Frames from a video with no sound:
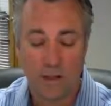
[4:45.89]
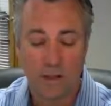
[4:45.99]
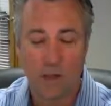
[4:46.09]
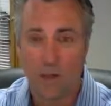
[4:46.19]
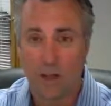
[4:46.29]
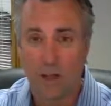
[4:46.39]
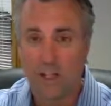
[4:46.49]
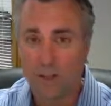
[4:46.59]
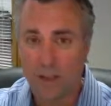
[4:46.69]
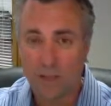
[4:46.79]

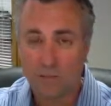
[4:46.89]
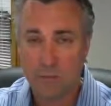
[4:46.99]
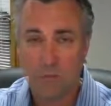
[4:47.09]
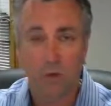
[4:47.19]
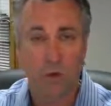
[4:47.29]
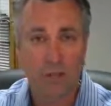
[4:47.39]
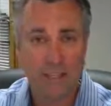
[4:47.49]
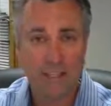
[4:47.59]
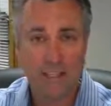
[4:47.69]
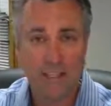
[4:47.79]
utilize Facebook or
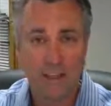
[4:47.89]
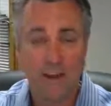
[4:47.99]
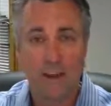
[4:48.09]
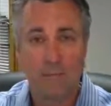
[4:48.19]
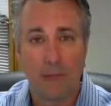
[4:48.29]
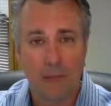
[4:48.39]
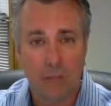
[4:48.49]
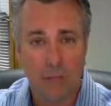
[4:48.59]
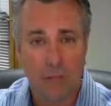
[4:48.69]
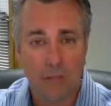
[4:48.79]
LinkedIn, make
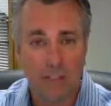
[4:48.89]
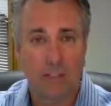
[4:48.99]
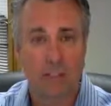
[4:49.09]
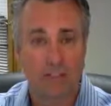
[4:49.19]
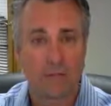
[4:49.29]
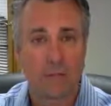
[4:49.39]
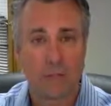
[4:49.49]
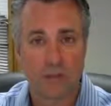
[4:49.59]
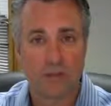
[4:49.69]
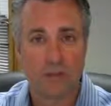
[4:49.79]
sure you get this
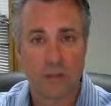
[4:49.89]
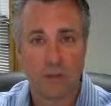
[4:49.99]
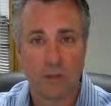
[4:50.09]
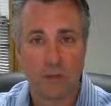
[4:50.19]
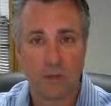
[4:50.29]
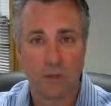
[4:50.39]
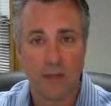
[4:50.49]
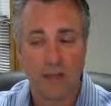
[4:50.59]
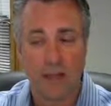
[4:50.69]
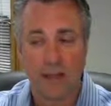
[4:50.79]
information from people
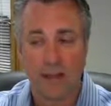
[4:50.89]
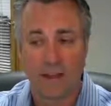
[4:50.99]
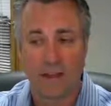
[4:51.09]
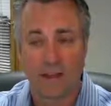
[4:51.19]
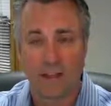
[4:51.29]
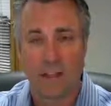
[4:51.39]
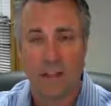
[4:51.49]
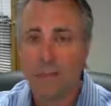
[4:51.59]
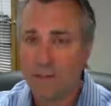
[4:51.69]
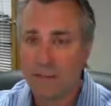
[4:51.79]
and
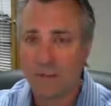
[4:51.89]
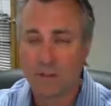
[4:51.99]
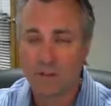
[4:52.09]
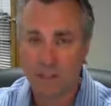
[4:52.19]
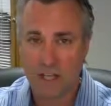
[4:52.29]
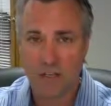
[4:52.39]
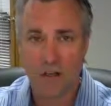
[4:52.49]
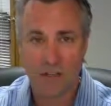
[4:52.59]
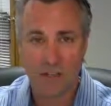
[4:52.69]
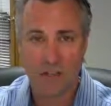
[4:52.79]
take advantage of the
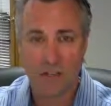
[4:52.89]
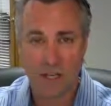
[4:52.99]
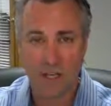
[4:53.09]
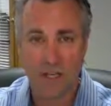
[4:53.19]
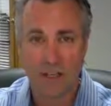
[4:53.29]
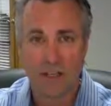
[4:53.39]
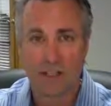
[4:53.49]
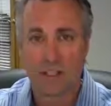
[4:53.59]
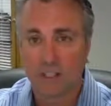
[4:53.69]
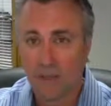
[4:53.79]
technology today
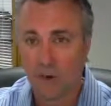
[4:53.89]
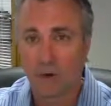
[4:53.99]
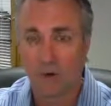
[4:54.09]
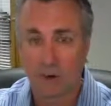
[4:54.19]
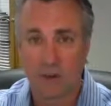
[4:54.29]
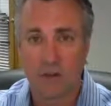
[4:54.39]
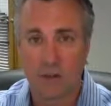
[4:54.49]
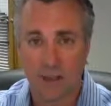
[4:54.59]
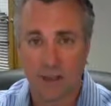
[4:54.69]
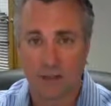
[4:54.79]
to network all you
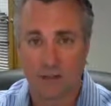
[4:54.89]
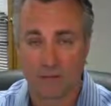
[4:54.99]
can.